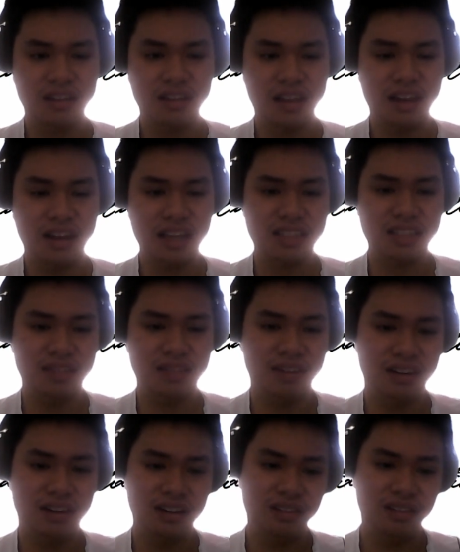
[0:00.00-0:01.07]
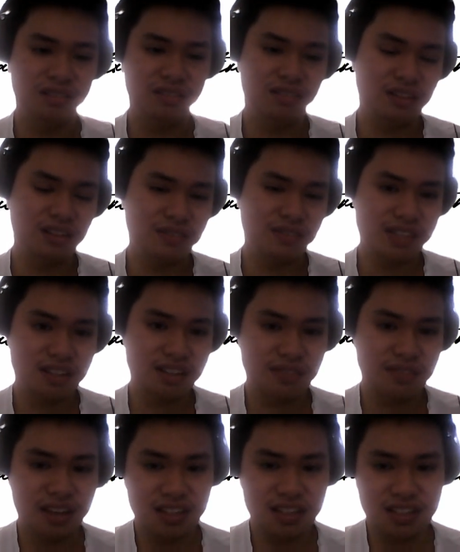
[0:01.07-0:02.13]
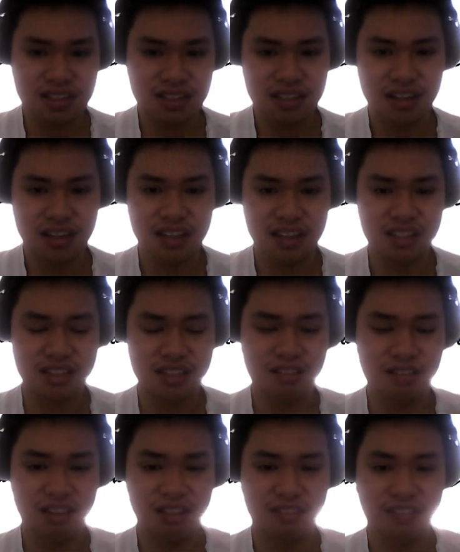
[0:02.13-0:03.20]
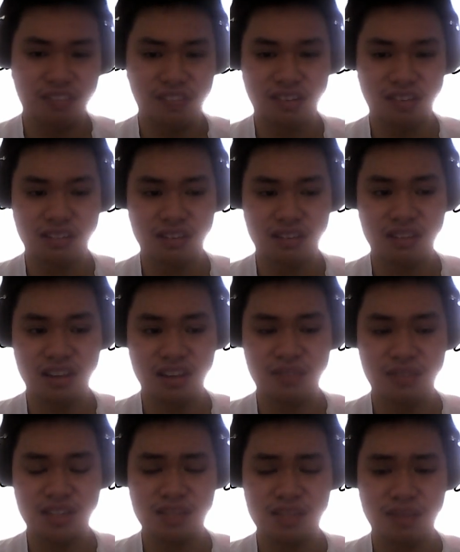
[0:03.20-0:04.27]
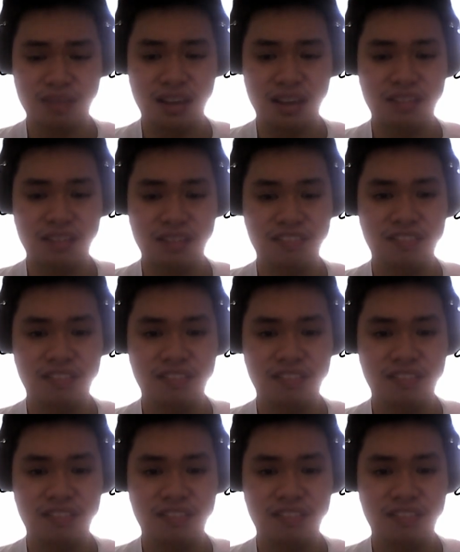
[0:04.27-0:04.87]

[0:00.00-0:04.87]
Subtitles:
And lastly, what are the new terms and commands? Since you can refer to the image above.